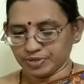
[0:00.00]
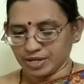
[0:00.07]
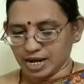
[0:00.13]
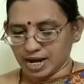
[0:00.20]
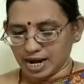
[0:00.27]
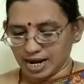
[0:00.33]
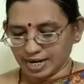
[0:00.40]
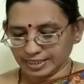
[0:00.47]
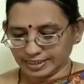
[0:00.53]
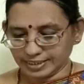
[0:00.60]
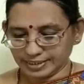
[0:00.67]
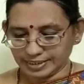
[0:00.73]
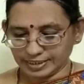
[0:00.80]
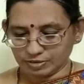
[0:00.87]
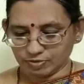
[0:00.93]
and
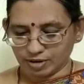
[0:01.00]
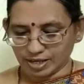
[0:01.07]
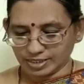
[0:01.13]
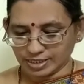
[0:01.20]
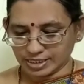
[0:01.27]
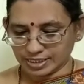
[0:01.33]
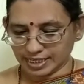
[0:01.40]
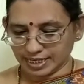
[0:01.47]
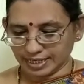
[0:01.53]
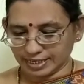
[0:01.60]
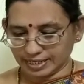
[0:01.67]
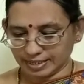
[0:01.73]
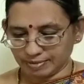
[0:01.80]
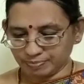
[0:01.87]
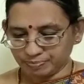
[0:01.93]
in it was
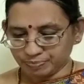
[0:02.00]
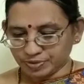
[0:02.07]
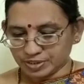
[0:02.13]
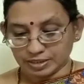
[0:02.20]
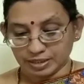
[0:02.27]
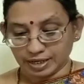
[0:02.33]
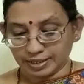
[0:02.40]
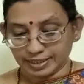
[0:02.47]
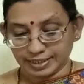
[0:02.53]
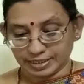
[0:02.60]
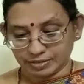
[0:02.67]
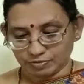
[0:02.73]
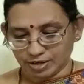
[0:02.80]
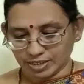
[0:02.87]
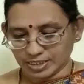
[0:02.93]
standing
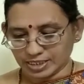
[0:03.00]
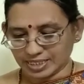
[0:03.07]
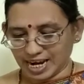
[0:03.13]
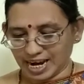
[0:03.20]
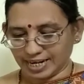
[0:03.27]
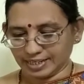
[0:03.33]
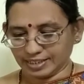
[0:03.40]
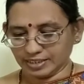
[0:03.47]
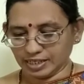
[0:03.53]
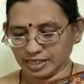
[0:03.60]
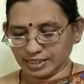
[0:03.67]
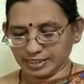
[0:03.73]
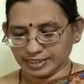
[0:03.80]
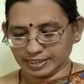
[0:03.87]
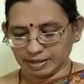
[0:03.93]
a
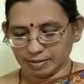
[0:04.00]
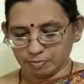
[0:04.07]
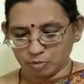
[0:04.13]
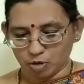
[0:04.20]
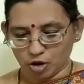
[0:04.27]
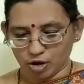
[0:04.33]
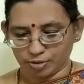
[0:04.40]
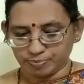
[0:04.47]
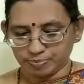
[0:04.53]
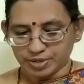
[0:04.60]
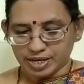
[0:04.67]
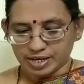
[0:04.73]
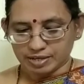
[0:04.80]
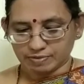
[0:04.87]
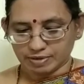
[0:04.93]
little boy.
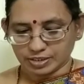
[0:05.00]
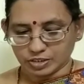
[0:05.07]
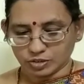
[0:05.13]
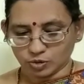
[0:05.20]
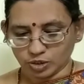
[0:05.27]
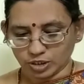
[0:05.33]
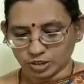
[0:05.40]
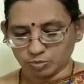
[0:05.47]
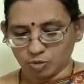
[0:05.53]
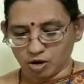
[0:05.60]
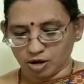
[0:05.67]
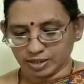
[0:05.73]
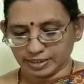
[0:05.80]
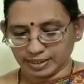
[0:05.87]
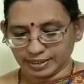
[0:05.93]
He was so
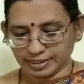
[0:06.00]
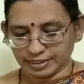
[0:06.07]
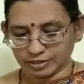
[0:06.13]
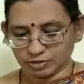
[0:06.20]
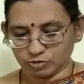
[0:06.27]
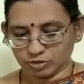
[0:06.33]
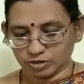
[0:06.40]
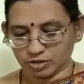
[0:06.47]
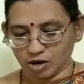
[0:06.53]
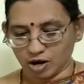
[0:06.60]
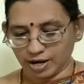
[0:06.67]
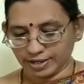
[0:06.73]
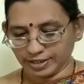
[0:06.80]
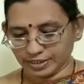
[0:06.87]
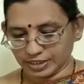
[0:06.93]
small that he could
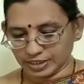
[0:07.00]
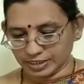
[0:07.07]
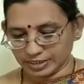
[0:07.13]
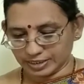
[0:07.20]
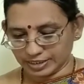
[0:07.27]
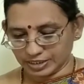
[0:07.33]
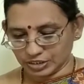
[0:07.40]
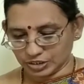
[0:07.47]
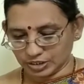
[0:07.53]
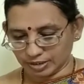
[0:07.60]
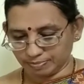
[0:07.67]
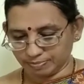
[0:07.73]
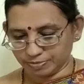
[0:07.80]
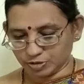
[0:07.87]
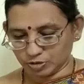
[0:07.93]
not reach
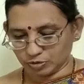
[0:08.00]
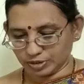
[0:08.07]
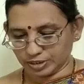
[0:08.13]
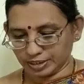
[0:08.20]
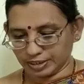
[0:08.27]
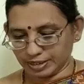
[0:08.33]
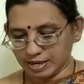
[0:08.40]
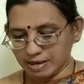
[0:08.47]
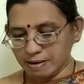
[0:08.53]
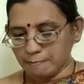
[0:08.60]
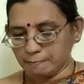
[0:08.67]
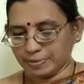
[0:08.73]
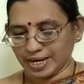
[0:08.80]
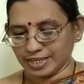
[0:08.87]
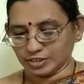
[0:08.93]
up to the
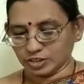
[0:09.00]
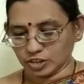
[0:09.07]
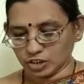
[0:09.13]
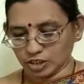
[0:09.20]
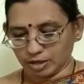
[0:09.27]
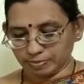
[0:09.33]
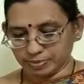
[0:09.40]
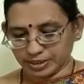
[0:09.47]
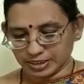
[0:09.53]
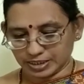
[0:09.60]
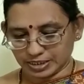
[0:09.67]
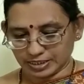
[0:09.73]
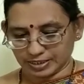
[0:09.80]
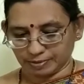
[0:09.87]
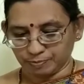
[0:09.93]
branches of the
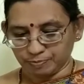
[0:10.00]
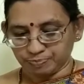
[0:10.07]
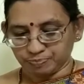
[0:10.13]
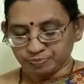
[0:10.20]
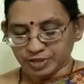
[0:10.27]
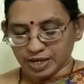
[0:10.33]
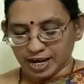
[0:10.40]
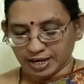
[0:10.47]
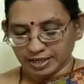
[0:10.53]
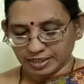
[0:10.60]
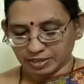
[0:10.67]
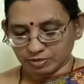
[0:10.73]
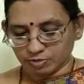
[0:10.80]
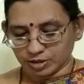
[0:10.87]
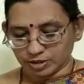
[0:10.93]
tree, and
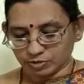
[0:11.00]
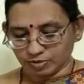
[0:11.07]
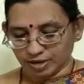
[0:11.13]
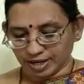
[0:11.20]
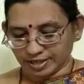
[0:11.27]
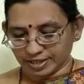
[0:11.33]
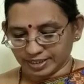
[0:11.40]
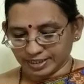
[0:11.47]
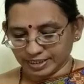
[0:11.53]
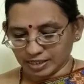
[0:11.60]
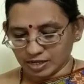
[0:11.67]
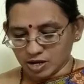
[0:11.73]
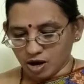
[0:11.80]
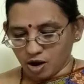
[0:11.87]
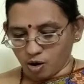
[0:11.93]
he was wandering
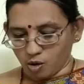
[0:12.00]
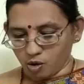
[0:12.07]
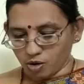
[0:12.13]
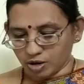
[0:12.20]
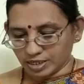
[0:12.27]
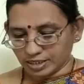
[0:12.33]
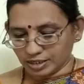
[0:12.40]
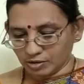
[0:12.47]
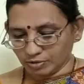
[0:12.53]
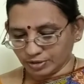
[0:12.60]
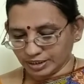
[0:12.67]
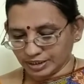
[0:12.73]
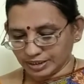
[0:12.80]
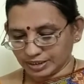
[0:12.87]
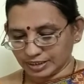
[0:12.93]
all round
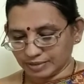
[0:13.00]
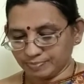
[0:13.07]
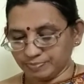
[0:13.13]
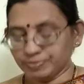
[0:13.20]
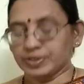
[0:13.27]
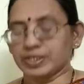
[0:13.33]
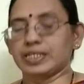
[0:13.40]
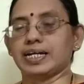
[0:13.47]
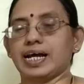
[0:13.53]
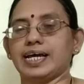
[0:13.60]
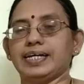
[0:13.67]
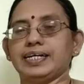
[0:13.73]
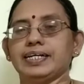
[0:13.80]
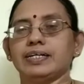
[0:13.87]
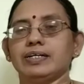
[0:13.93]
it,
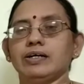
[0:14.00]
crying